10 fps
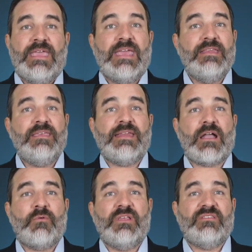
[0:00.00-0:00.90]
Indian
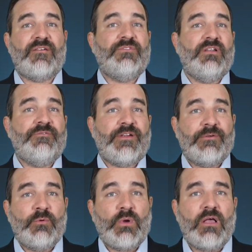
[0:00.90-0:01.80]
equities have done
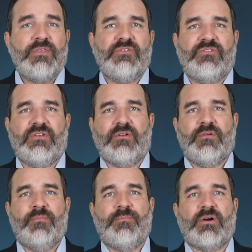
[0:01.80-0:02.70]
very well this year,
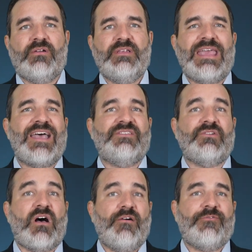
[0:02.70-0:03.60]
partly as an
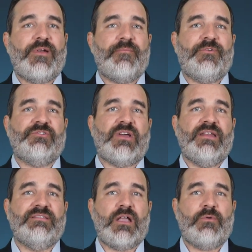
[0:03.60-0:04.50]
off-ramp for
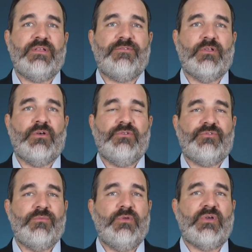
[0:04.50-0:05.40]
Chinese equity flows
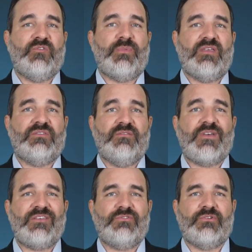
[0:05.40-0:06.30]
from US-based
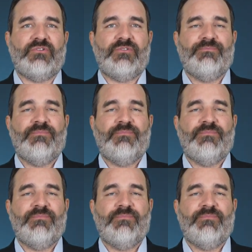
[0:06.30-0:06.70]
investors.